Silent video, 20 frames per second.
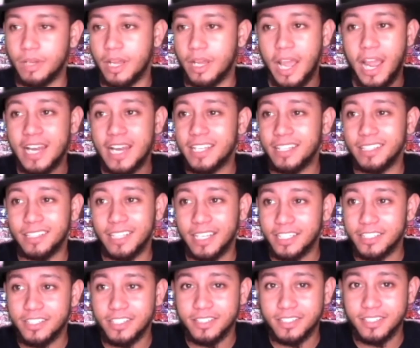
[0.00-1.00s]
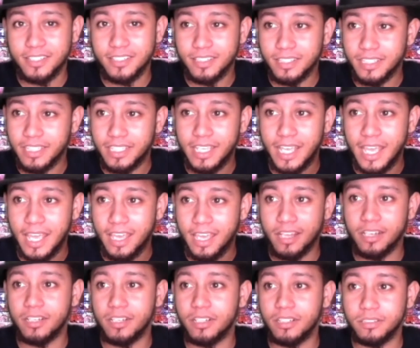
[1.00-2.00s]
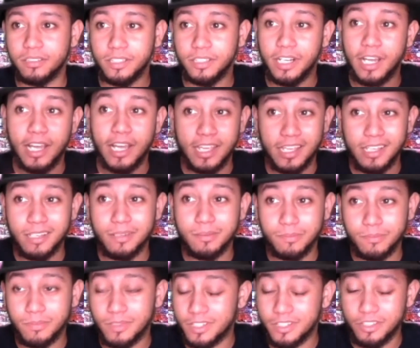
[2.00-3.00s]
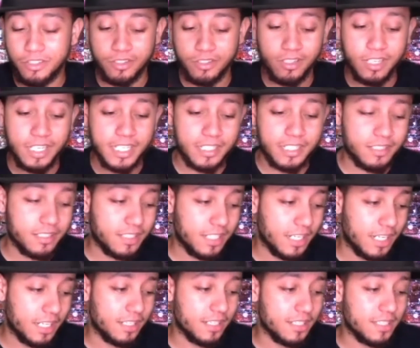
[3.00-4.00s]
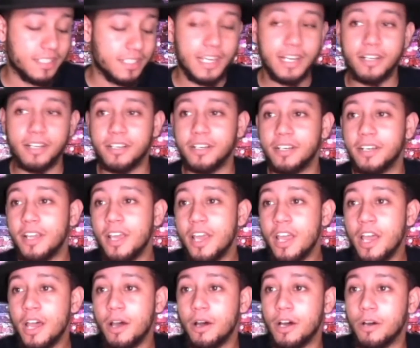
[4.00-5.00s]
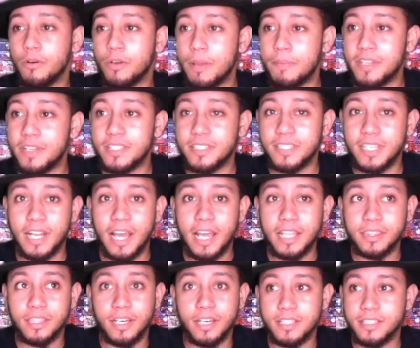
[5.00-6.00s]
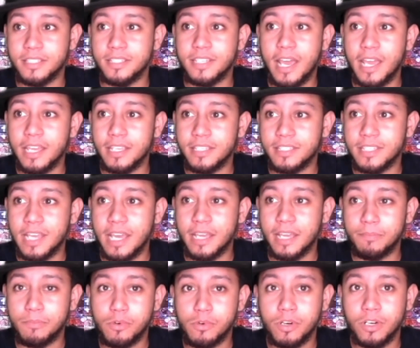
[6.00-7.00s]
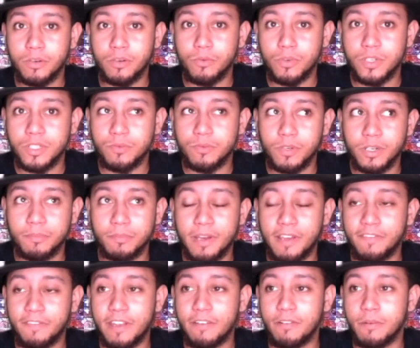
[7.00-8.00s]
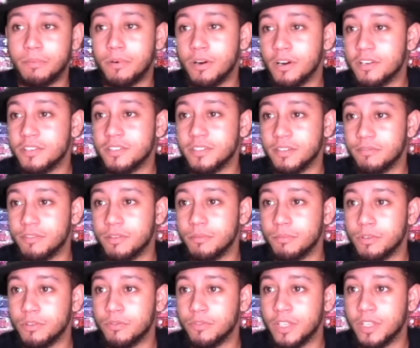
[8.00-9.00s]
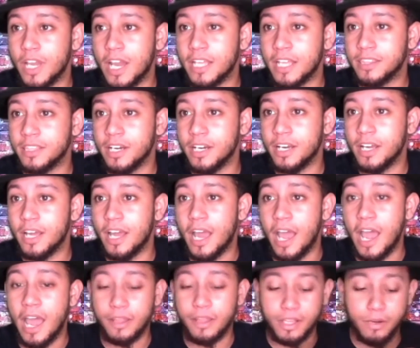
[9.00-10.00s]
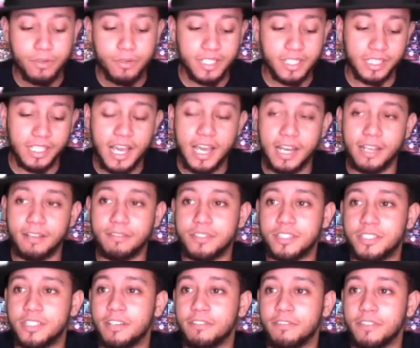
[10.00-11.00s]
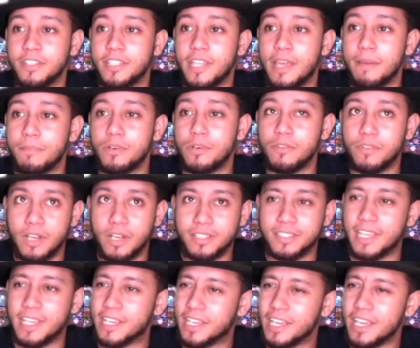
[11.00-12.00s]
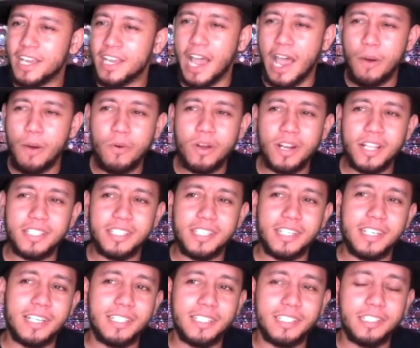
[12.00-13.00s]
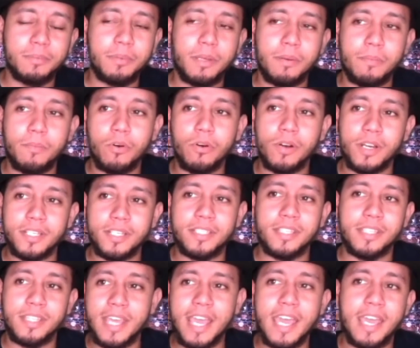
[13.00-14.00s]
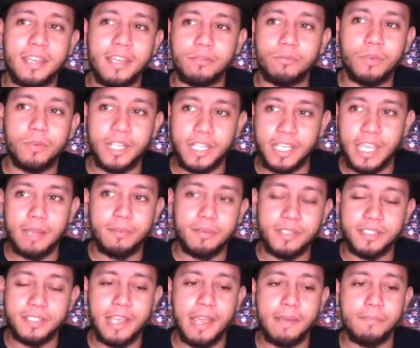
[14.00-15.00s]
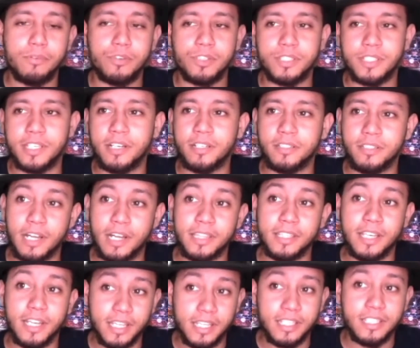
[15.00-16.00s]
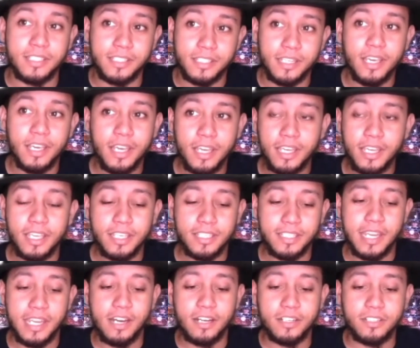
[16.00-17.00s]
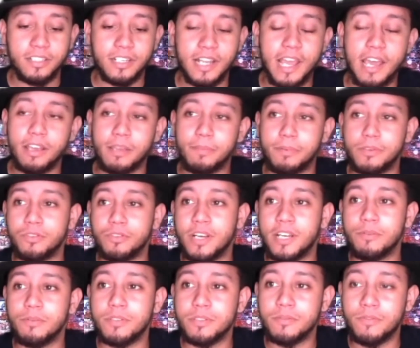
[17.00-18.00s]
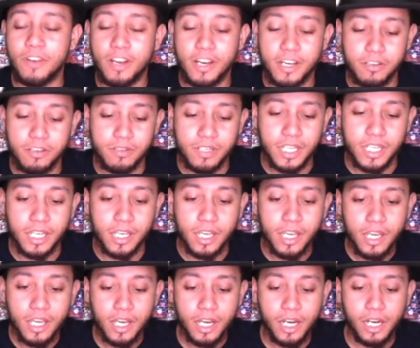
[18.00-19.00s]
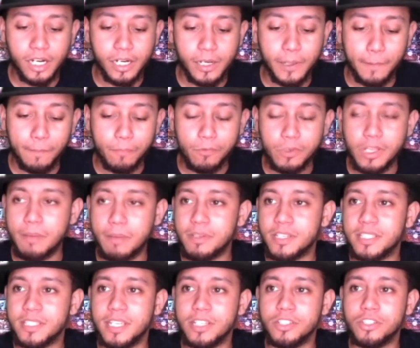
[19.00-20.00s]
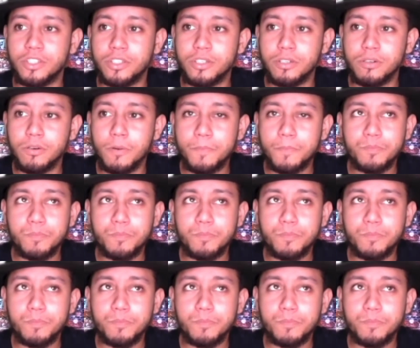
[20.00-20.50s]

didn't like Justice League at all, and I am intrigued in seeing the Snyder Cut. With that being said, I thought Cyborg was one of my favorite parts of the movie. I thought there was a lot of stuff in that movie. I was like, I want to dig a little bit more into that when it came to Cyborg's character. I thought his character and how he portrayed it was very unique. Mm-hmm. With that being said, too,